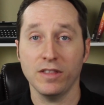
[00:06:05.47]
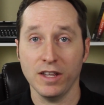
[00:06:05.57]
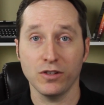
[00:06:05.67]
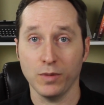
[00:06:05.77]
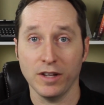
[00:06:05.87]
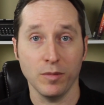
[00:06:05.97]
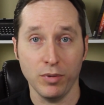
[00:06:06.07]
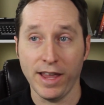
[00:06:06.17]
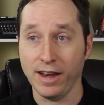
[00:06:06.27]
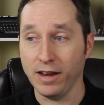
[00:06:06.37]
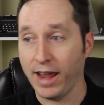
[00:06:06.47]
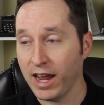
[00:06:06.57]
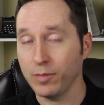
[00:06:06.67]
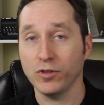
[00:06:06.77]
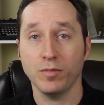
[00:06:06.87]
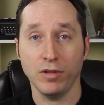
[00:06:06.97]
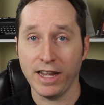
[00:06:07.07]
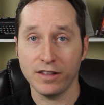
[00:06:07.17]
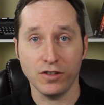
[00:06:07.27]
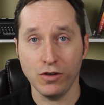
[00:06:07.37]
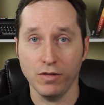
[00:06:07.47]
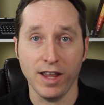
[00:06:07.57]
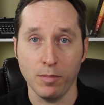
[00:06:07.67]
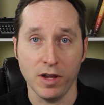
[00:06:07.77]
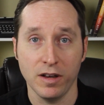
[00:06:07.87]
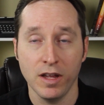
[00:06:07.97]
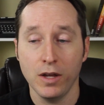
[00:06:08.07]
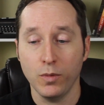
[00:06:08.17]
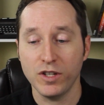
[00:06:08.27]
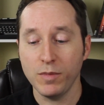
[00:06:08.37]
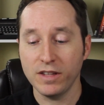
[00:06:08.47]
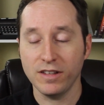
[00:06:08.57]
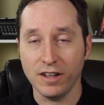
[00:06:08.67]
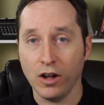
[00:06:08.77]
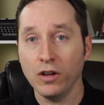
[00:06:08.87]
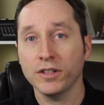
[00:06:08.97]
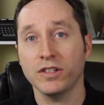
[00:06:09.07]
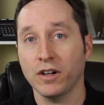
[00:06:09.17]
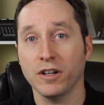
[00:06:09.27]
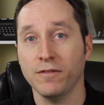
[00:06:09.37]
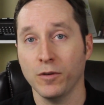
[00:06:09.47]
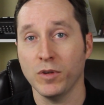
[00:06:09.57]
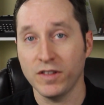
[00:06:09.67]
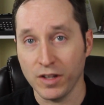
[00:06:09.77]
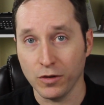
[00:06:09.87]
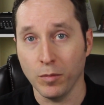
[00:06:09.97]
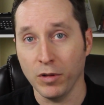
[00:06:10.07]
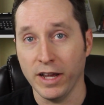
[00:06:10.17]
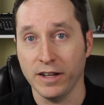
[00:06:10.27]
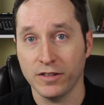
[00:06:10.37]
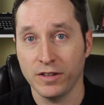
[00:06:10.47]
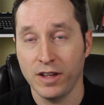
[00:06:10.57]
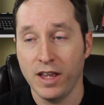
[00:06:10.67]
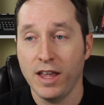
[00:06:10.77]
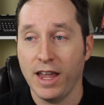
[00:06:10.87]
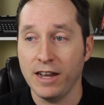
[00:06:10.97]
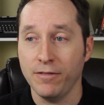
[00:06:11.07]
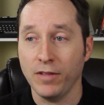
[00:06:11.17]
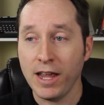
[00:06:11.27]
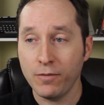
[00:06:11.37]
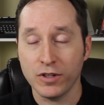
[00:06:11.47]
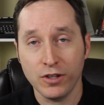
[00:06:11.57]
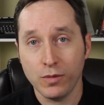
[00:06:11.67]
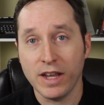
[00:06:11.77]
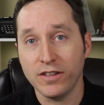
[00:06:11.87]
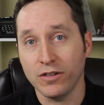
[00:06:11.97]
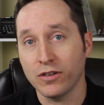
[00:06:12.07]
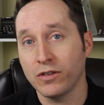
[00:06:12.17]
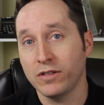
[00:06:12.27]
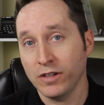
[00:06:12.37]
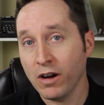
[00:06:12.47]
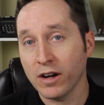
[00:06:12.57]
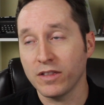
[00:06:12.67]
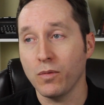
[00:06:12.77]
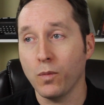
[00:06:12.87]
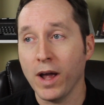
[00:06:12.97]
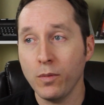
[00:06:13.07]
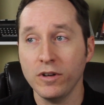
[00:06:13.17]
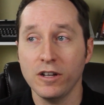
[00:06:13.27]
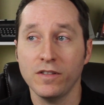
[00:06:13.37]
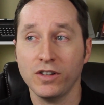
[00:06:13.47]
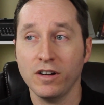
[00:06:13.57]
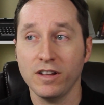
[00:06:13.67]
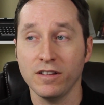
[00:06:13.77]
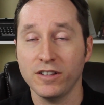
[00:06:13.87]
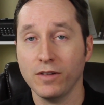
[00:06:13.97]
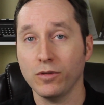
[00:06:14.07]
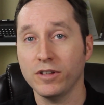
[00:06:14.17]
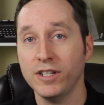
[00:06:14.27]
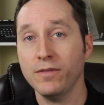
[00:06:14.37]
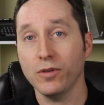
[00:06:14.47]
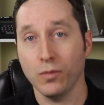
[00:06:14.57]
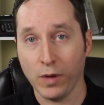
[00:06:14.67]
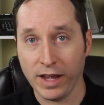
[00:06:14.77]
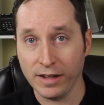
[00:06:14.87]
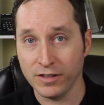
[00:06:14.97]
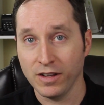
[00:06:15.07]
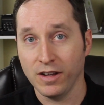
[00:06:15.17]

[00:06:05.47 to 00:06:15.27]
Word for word: things around the planet. Animals, plants, you name it. Which means that it all started from a single place. And if life was so easy to start, then why wouldn't it have started in several different ways